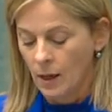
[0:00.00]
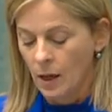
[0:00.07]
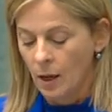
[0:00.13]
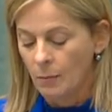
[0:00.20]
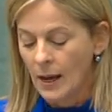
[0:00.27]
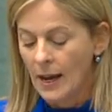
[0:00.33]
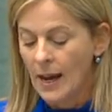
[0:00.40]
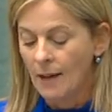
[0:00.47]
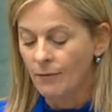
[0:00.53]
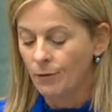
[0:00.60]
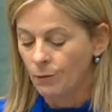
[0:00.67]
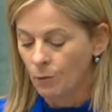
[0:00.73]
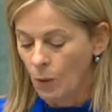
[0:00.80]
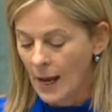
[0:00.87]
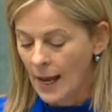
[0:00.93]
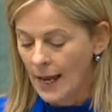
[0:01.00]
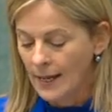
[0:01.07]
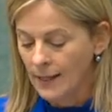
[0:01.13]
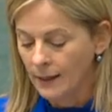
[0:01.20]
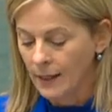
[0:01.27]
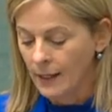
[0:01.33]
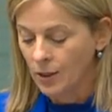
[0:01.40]
On behalf of
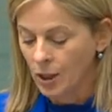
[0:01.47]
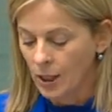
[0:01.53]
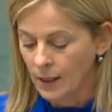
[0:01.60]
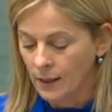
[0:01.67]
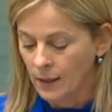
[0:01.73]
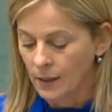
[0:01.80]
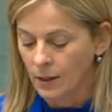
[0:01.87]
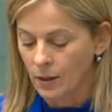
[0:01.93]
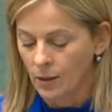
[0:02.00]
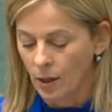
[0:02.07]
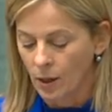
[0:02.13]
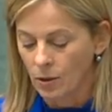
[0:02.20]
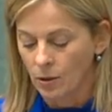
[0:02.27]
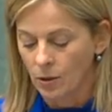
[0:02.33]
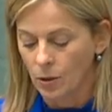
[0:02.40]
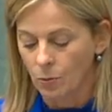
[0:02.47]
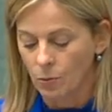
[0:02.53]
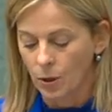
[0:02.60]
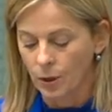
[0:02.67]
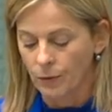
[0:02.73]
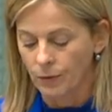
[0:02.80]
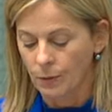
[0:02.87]
Wade and the injustice to those who
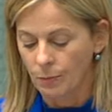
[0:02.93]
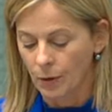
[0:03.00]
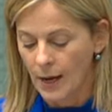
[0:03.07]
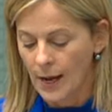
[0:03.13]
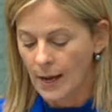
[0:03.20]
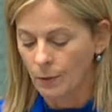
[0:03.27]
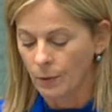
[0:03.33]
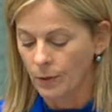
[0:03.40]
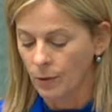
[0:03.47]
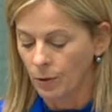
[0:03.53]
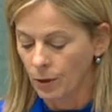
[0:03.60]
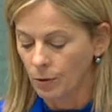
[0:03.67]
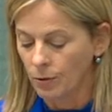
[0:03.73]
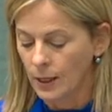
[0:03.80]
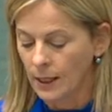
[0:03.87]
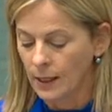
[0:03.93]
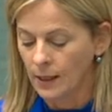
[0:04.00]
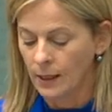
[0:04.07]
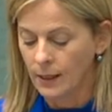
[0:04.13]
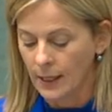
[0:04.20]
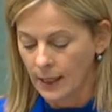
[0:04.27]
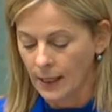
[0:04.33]
worked for the brand with loyalty
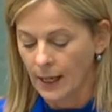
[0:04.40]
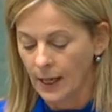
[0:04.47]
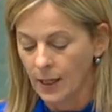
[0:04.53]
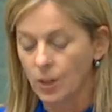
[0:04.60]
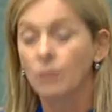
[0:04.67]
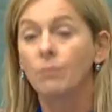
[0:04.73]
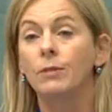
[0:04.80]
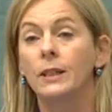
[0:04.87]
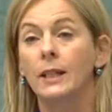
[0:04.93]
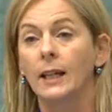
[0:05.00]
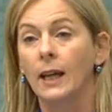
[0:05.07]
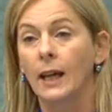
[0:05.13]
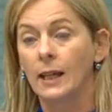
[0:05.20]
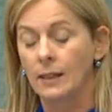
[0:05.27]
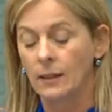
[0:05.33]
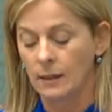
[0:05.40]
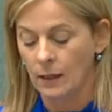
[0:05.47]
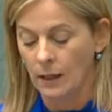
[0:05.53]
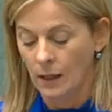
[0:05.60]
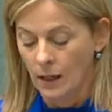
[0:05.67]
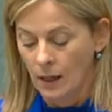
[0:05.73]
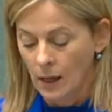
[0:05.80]
and dedication for decades,
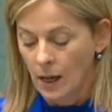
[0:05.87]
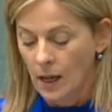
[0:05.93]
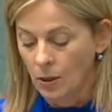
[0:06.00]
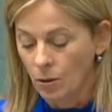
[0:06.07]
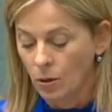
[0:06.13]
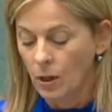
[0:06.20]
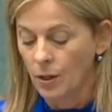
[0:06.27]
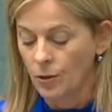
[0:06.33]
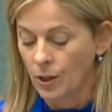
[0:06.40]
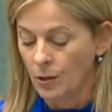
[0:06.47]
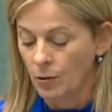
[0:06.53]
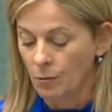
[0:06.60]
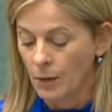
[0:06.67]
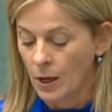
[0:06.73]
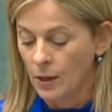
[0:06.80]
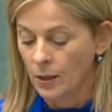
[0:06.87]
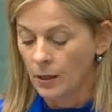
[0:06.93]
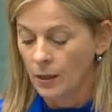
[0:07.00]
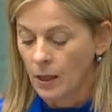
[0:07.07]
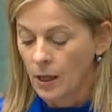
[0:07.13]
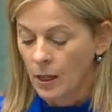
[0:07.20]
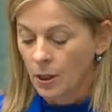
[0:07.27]
I call on General
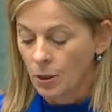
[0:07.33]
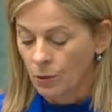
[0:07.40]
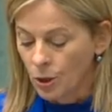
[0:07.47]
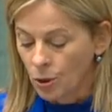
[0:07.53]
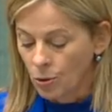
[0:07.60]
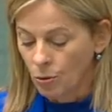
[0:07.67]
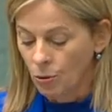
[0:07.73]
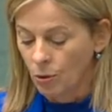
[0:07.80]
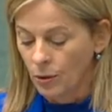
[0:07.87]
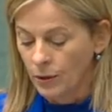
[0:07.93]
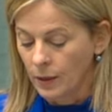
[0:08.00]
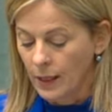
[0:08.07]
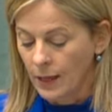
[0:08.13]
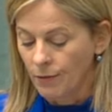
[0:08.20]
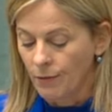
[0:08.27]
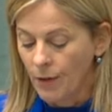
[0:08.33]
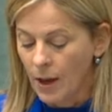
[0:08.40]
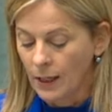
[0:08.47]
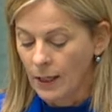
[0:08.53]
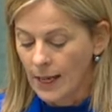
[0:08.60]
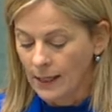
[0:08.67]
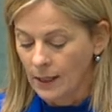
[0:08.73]
Motors to ensure that their
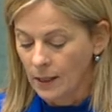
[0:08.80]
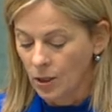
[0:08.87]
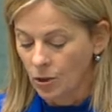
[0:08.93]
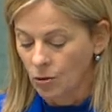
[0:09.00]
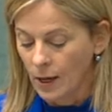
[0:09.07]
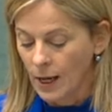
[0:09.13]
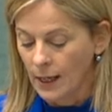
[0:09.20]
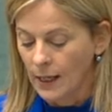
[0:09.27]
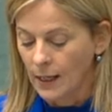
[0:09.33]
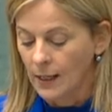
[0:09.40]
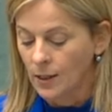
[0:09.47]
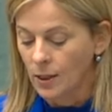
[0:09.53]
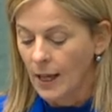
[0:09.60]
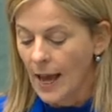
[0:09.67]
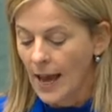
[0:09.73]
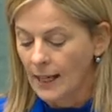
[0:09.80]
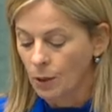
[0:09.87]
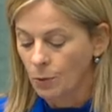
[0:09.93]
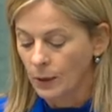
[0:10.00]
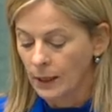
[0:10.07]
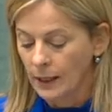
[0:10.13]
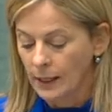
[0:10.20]
final act in Australia is to
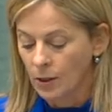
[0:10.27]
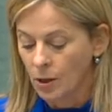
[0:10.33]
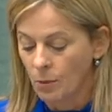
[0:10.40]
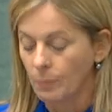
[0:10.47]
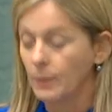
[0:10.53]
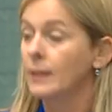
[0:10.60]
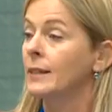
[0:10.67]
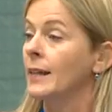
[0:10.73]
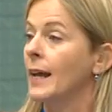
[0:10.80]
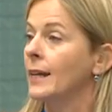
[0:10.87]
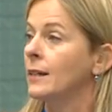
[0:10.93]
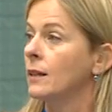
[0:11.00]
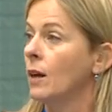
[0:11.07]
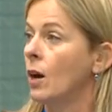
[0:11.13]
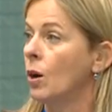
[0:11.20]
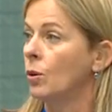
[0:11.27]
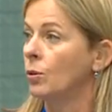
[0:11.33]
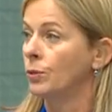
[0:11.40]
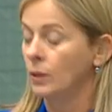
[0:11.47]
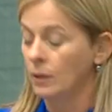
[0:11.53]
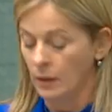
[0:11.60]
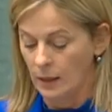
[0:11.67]
adequately compensate
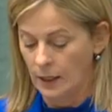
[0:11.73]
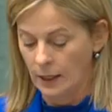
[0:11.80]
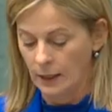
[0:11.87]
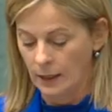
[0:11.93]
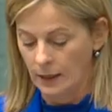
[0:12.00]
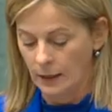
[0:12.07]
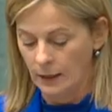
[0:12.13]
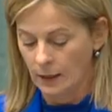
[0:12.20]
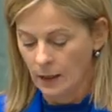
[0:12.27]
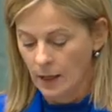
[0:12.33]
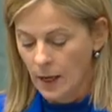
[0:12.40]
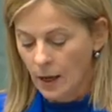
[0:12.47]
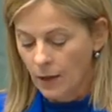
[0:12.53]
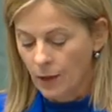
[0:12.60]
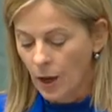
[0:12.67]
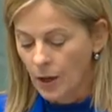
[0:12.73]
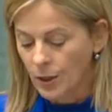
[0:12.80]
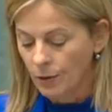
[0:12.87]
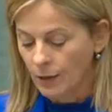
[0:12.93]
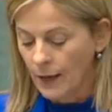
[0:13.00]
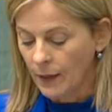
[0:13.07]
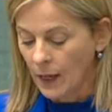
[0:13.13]
Holden dealers. Those
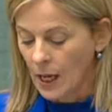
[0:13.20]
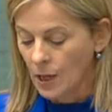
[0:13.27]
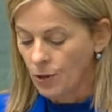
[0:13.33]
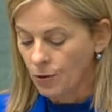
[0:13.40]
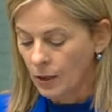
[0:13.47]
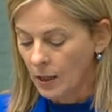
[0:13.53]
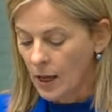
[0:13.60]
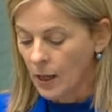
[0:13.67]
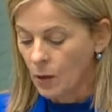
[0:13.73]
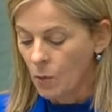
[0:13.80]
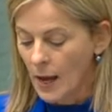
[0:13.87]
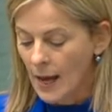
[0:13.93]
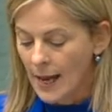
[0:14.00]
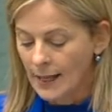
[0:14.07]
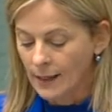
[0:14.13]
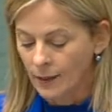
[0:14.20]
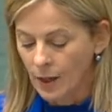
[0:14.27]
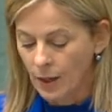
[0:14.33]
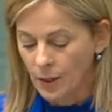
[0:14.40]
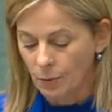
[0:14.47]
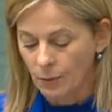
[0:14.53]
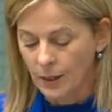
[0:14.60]
around the country like Wade and
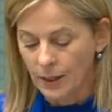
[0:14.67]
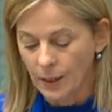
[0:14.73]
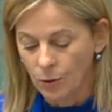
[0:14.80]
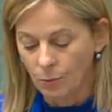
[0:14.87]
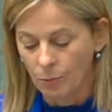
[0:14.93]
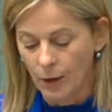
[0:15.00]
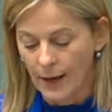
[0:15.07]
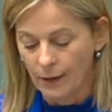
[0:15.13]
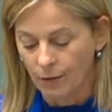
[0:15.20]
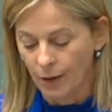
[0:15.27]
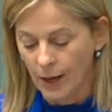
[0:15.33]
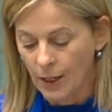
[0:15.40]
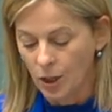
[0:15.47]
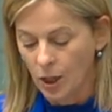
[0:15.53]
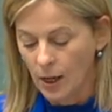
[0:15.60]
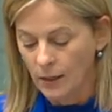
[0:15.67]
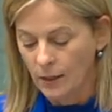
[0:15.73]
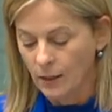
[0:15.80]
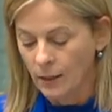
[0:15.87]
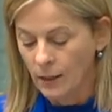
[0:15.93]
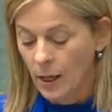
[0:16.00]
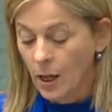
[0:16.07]
those with single brand
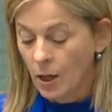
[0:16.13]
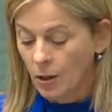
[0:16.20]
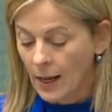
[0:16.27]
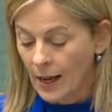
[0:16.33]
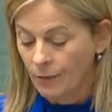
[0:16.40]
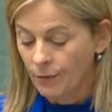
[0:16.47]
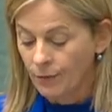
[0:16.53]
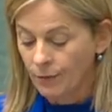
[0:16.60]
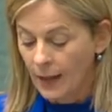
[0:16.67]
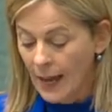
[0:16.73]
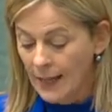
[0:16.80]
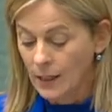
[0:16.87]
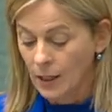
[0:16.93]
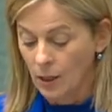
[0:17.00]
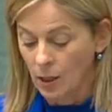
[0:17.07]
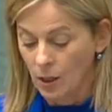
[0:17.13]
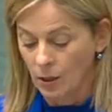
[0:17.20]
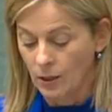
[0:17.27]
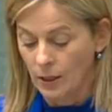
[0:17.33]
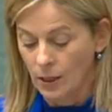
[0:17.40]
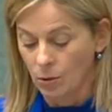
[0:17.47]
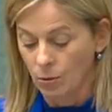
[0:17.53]
franchises who have had to
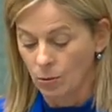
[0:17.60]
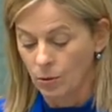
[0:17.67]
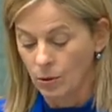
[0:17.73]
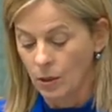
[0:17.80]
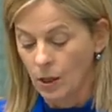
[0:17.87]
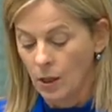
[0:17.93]
close their doors,